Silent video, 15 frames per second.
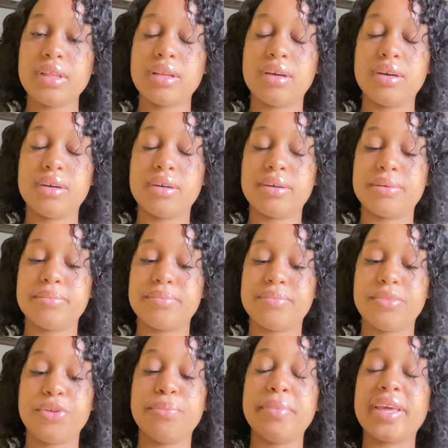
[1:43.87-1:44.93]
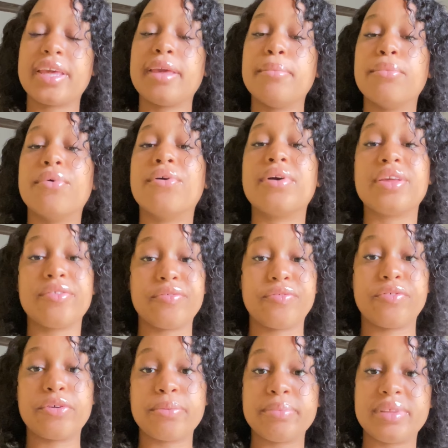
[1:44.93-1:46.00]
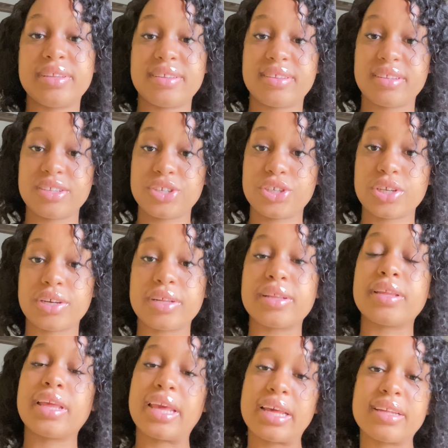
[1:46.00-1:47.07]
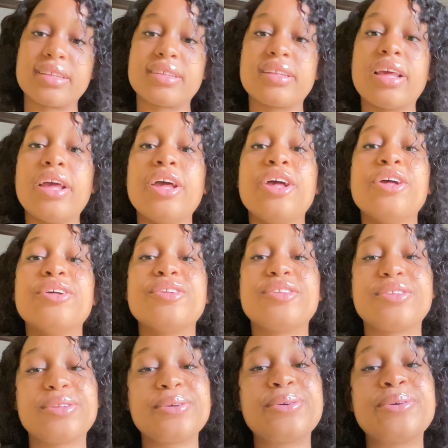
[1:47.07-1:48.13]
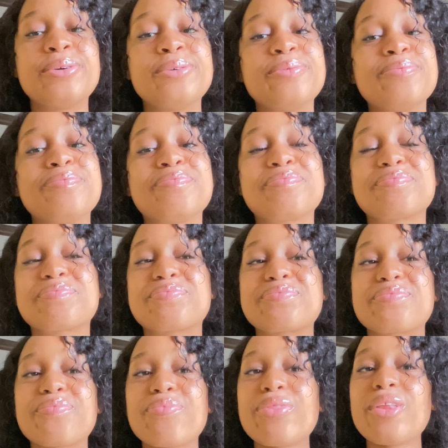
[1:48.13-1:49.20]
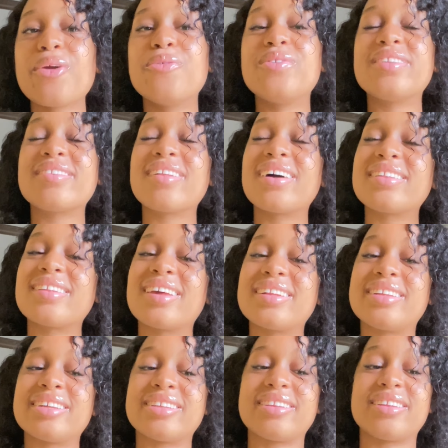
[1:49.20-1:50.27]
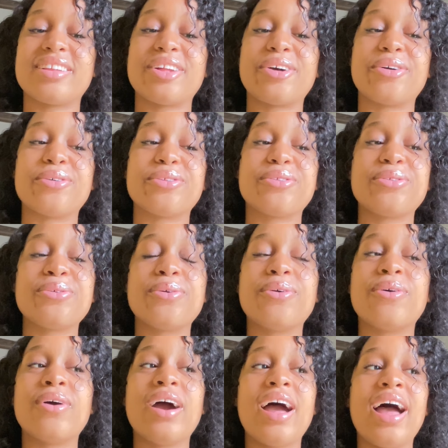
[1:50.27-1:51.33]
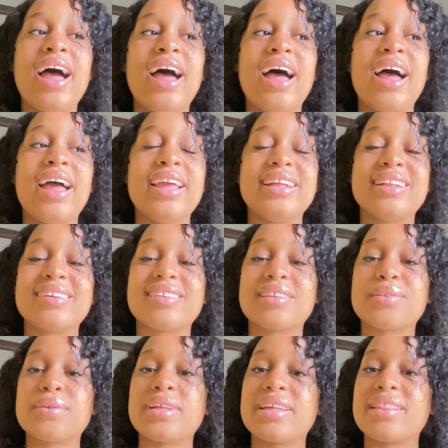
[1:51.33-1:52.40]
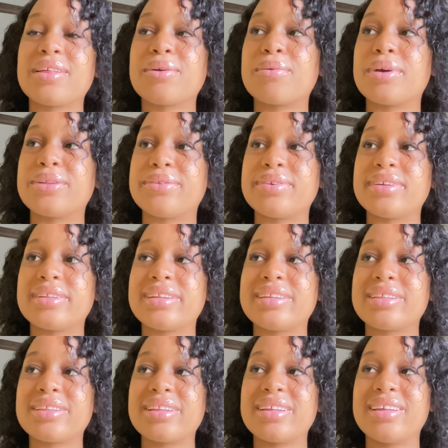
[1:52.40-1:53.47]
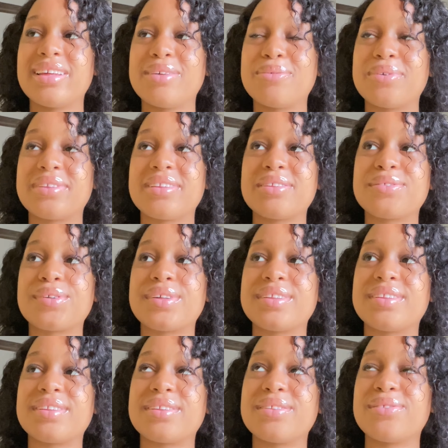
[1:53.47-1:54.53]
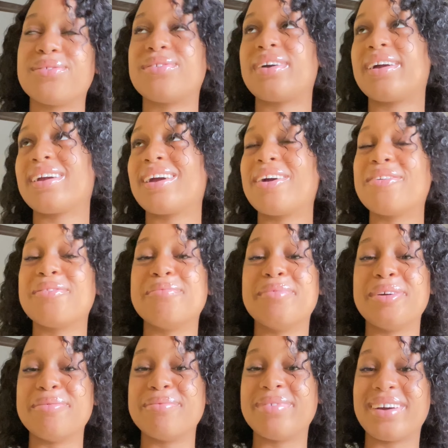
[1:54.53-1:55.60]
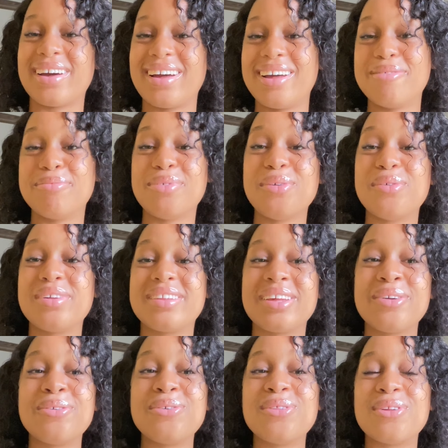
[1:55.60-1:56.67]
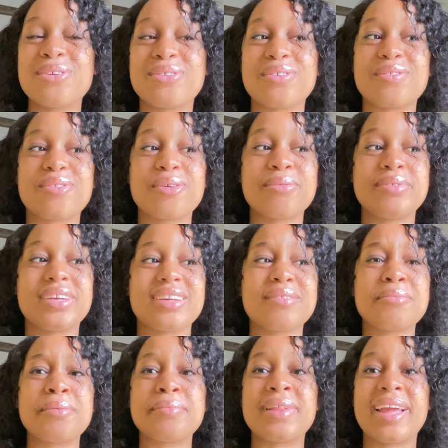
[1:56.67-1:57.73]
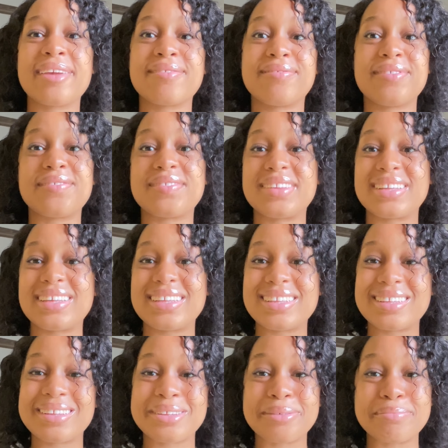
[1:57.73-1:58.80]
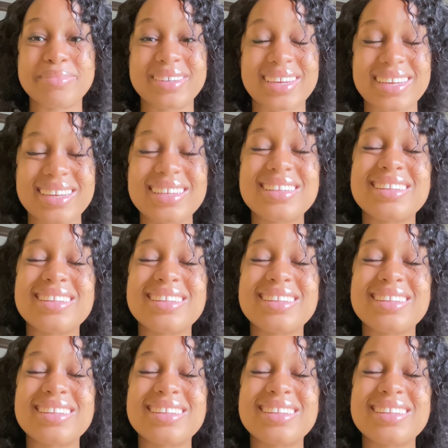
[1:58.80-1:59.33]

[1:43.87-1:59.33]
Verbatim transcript: um you make a more informed decision. Yes, so we started it now. So in S S one, I think we're doing, was it twenty? No, I can't remember. It was a whole lot of subjects, maybe like fifteen subjects